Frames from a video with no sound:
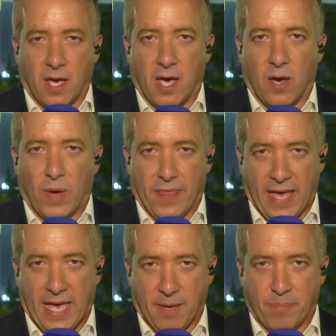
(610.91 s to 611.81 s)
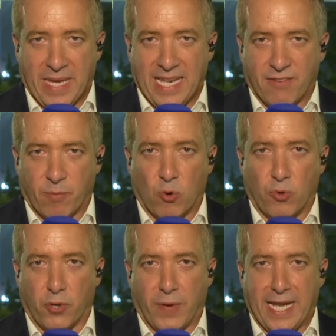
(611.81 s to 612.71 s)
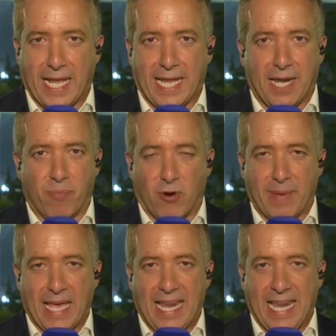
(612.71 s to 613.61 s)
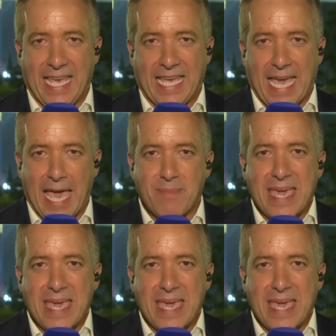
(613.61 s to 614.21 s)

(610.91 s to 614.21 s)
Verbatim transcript: uh, when they beat Liverpool 3-0 in a Premier League game.